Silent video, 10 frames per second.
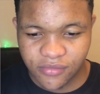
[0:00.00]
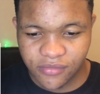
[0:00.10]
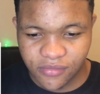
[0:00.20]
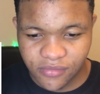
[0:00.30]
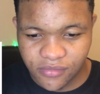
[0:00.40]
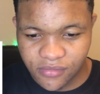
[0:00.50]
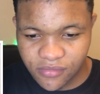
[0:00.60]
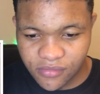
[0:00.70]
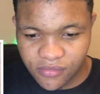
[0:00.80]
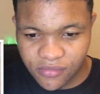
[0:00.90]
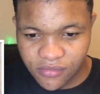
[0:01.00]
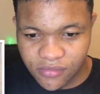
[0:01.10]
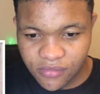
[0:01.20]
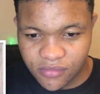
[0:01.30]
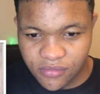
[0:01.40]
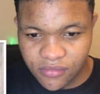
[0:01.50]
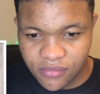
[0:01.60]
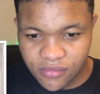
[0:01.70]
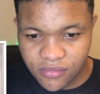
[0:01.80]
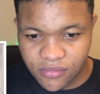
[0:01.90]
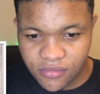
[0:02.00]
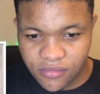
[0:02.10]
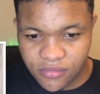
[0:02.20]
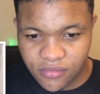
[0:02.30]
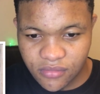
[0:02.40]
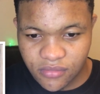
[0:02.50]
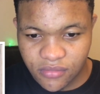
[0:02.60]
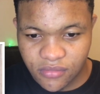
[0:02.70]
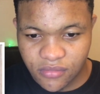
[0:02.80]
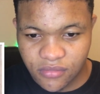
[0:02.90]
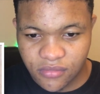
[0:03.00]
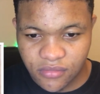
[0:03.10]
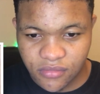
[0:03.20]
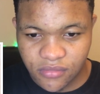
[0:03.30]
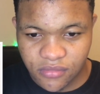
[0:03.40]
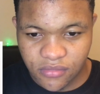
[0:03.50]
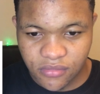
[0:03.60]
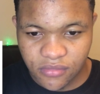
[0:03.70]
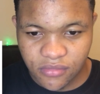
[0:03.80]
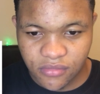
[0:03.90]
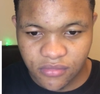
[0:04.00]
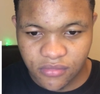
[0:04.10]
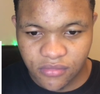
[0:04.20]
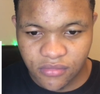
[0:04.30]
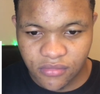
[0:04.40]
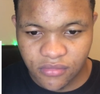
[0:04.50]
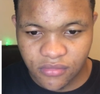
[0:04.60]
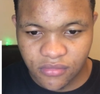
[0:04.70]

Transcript: (no one is talking)